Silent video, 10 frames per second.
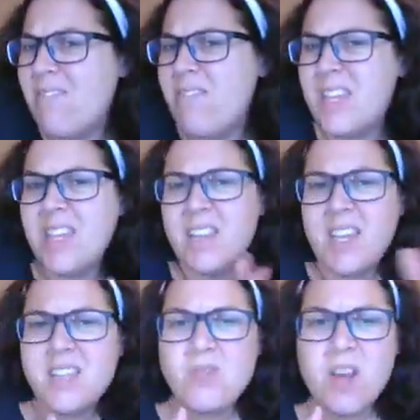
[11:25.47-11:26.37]
Feel like
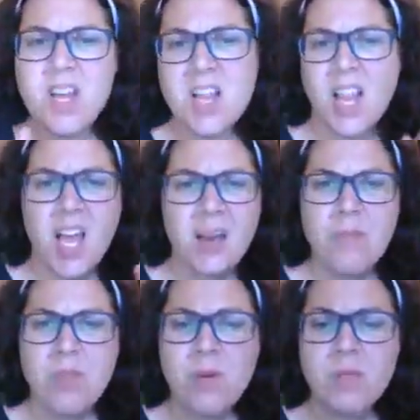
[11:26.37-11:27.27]
that's right in line
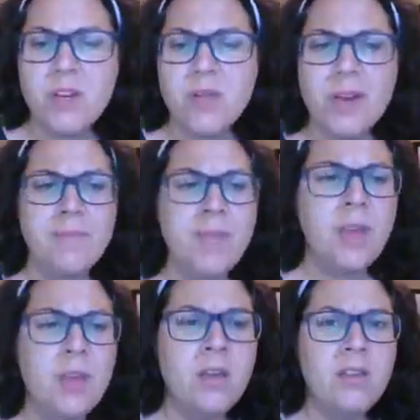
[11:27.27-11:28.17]
with what we're doing.
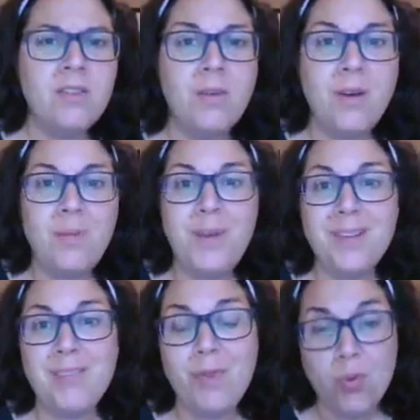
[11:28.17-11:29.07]
So I hope you
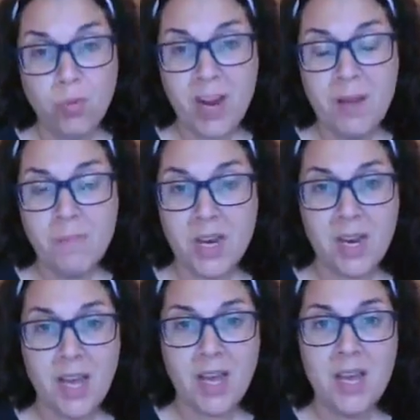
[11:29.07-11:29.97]
guys have a great
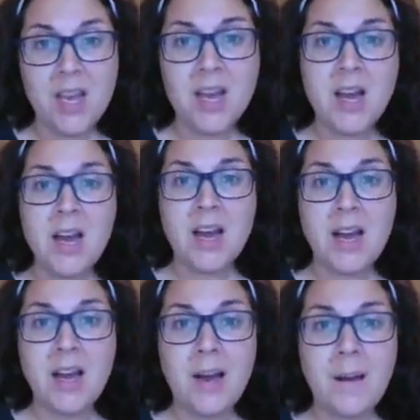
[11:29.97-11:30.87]
Monday.
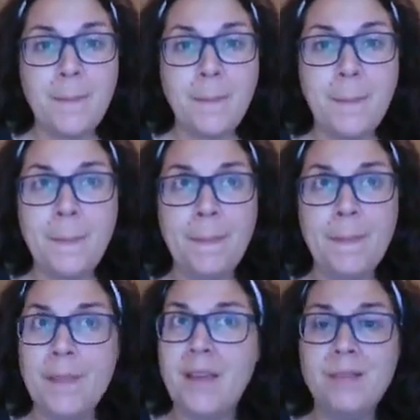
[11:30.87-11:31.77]
And
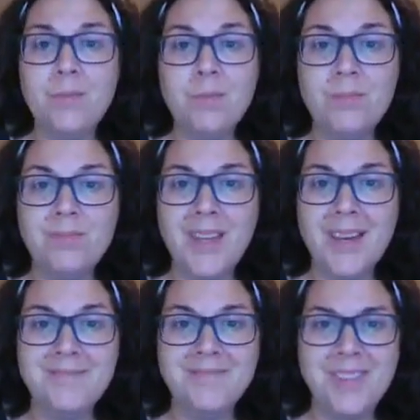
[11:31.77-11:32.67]

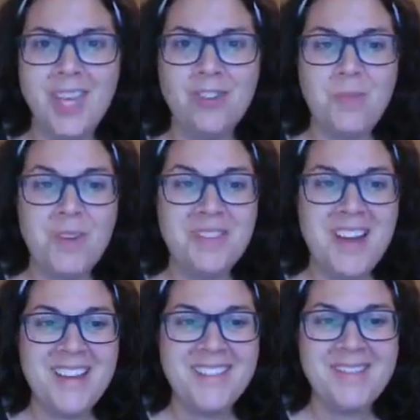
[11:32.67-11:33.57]
yeah, catch you on
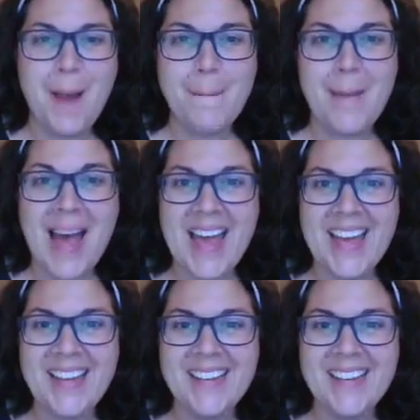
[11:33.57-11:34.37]
Wednesday. Bye.